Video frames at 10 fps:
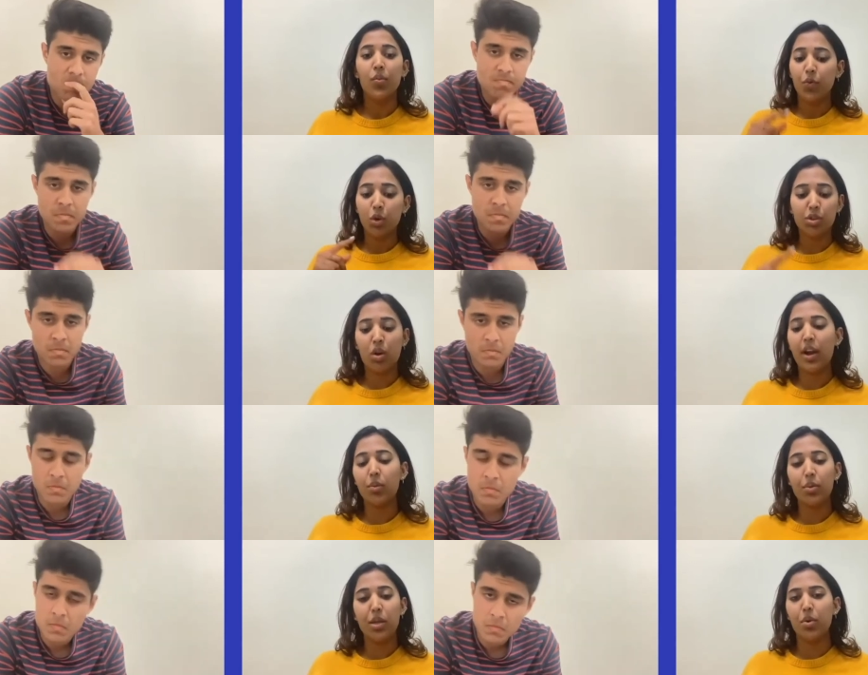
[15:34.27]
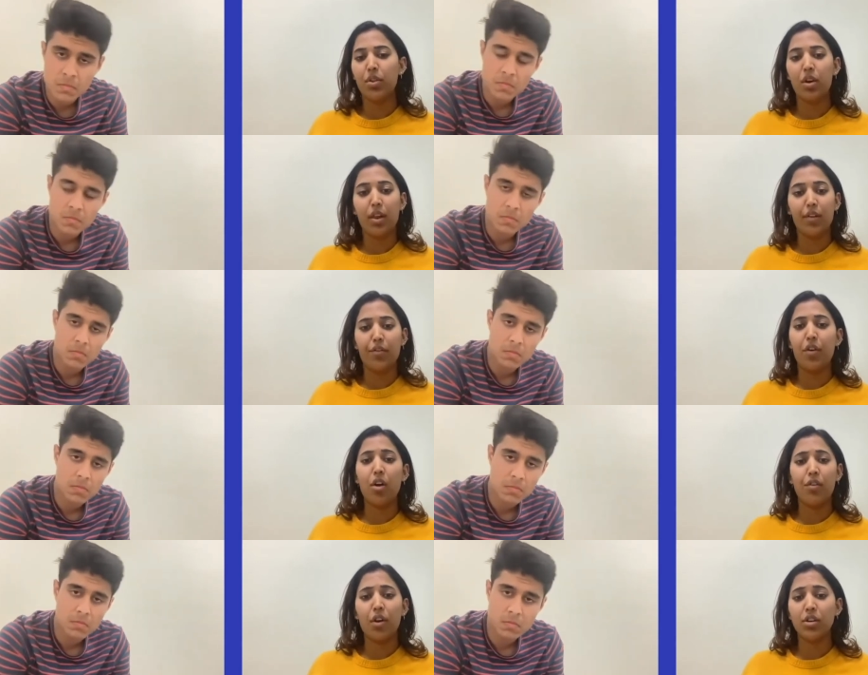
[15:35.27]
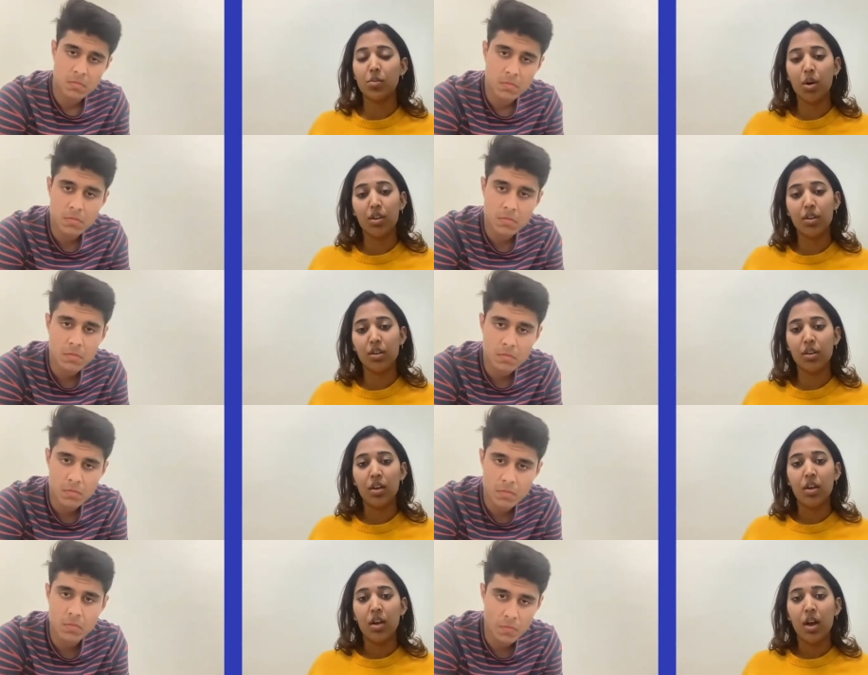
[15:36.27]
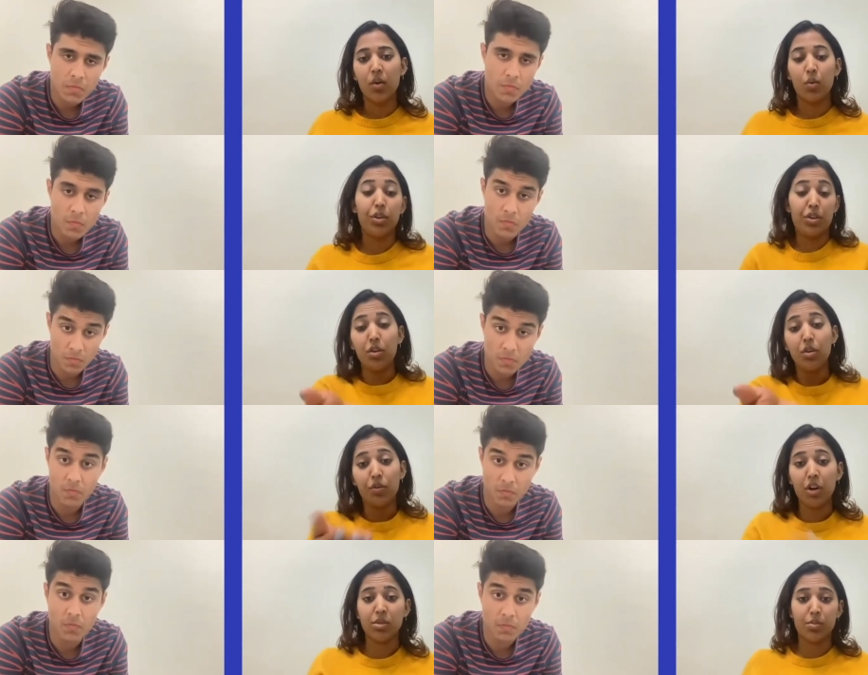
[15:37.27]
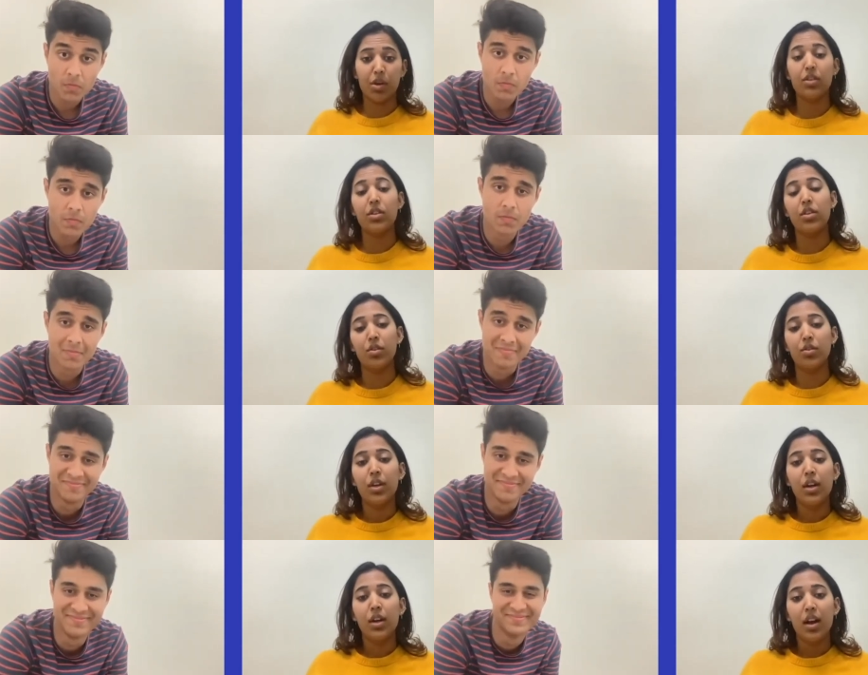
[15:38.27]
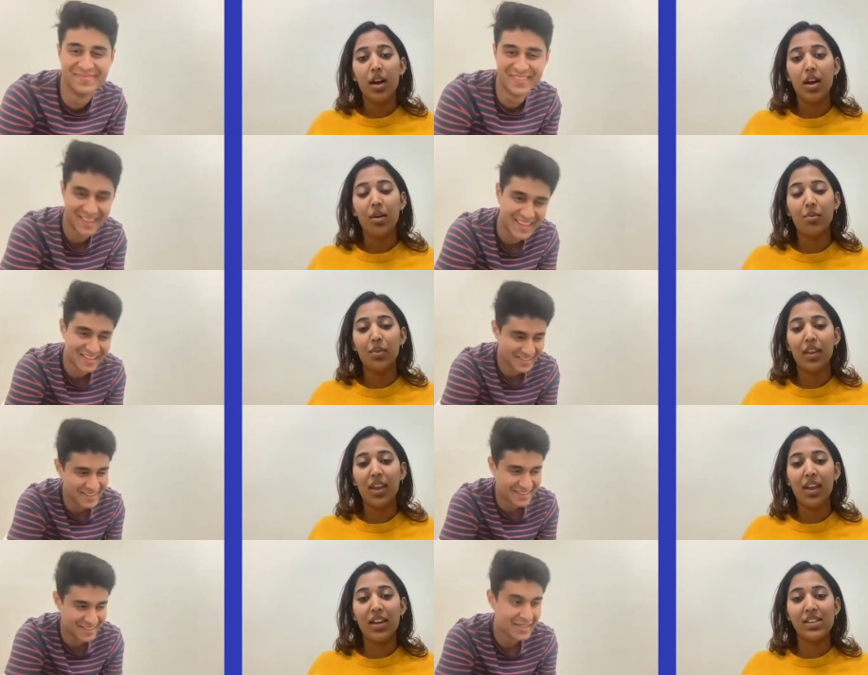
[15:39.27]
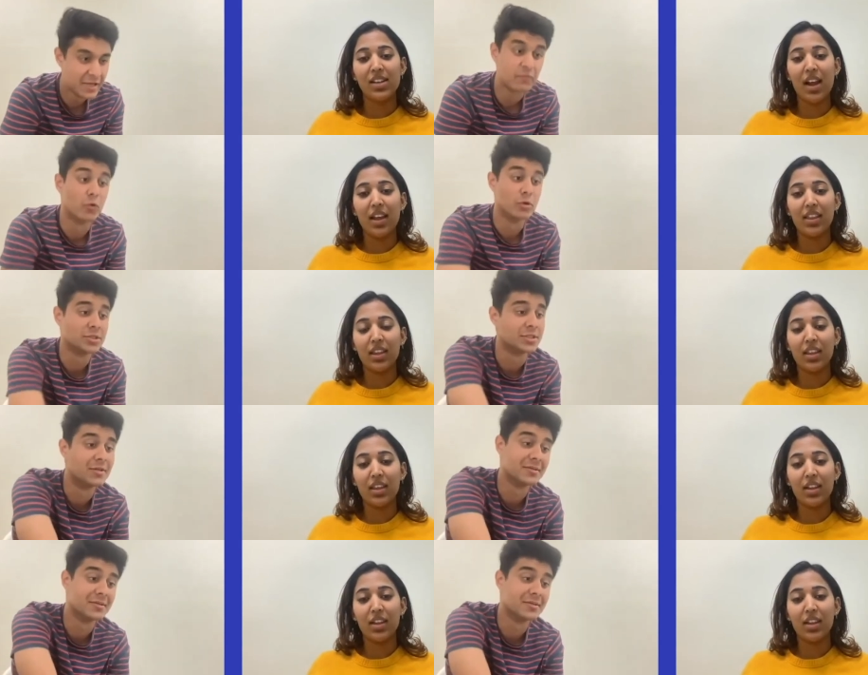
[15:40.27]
Speaker 1: you also hire people that are like far far smarter than well you far smarter than you um, and i think that